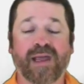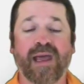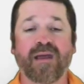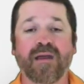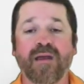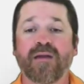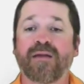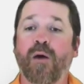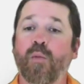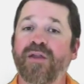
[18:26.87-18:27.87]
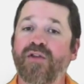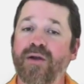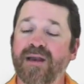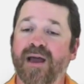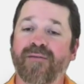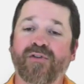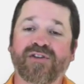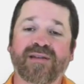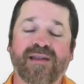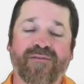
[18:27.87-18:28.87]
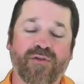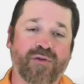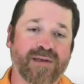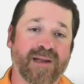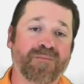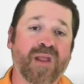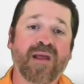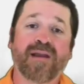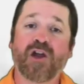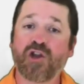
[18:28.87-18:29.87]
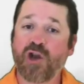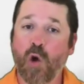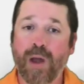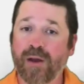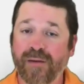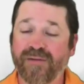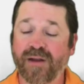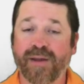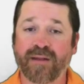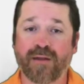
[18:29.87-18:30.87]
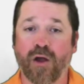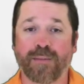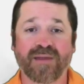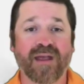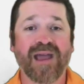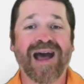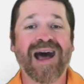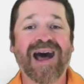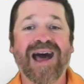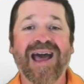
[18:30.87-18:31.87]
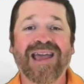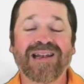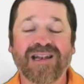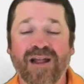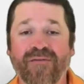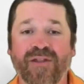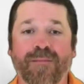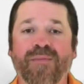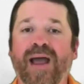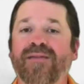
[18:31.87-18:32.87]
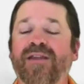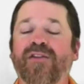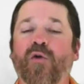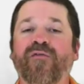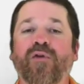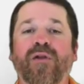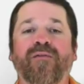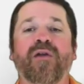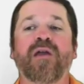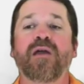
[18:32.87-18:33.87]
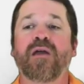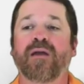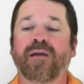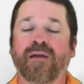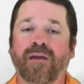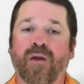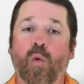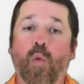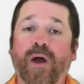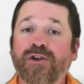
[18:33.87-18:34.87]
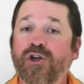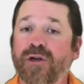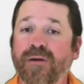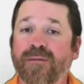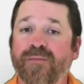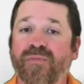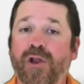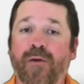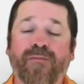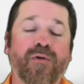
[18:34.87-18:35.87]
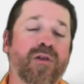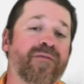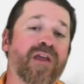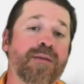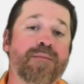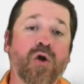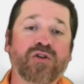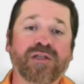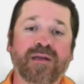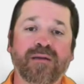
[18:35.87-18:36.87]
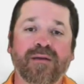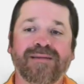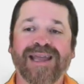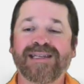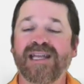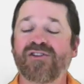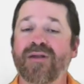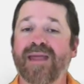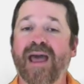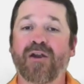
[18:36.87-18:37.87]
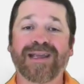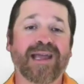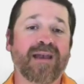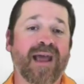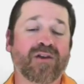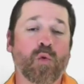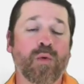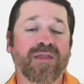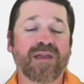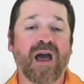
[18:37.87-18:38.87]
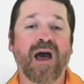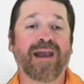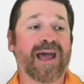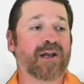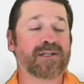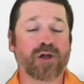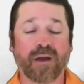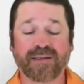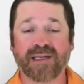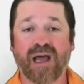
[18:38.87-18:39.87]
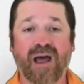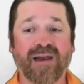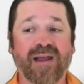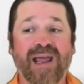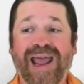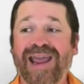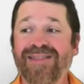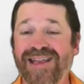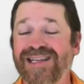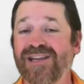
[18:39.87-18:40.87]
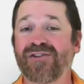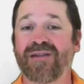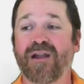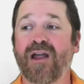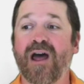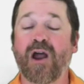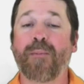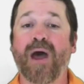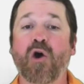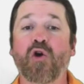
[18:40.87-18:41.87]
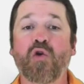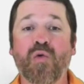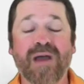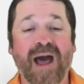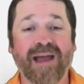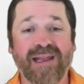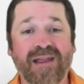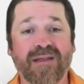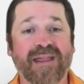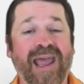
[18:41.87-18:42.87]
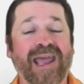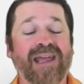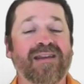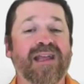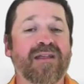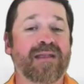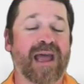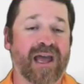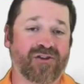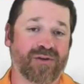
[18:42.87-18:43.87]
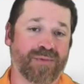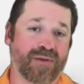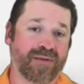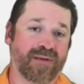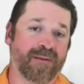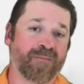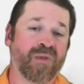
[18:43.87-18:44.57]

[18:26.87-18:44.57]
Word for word: okay, Psalm 139, verses 7 through 10. Now, you know how I feel about Psalms. I love them. I think they're full of wonder. They're full of emotion. They teach us how to connect with God, how to talk to God, and they teach us a lot about who God is and his attributes.